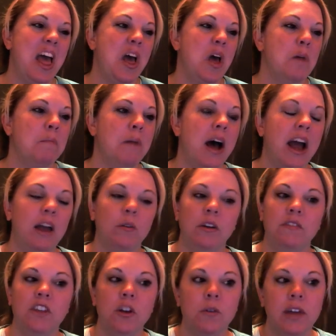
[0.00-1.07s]
by
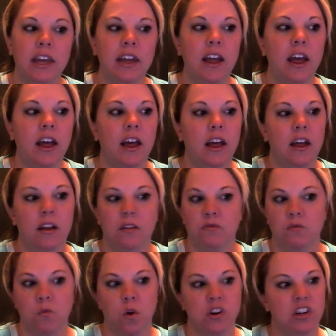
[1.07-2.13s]
reviewing
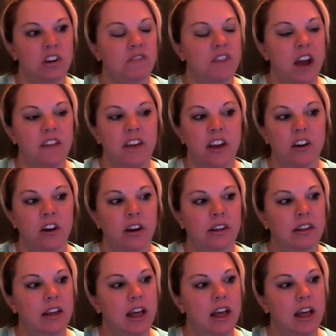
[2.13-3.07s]
Fortune 500